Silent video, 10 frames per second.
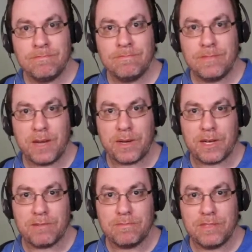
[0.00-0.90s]
There we go.
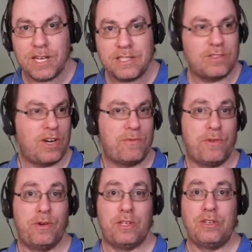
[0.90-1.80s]
Nice and
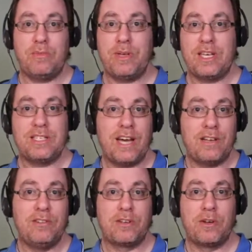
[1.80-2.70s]
straightforward. You're not being
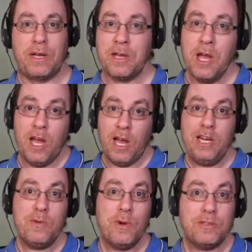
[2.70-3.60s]
entitled, you're not going,
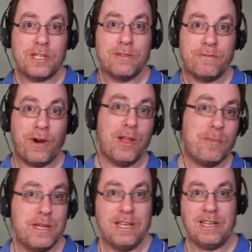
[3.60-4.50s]
anyone who doesn't follow
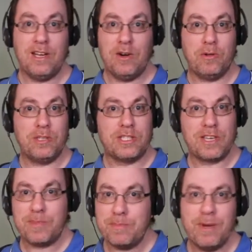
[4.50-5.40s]
me or doesn't
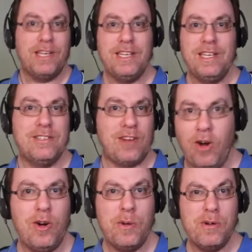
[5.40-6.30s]
give me money is
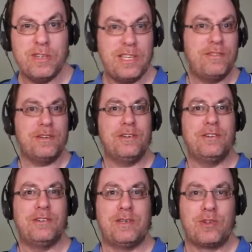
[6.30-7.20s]
horrible and
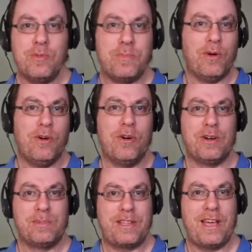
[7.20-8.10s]
evil and too poor and
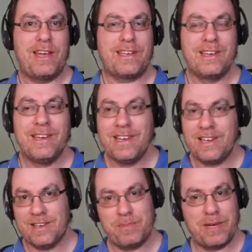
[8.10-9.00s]
pathetic. You're
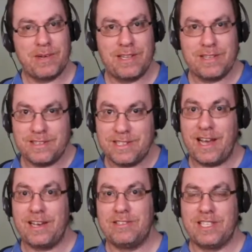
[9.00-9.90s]
not being one of those
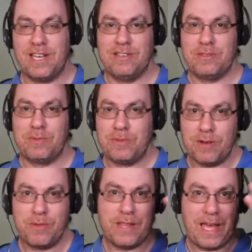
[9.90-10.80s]
entitled channels. We know
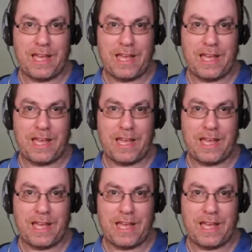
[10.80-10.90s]
where they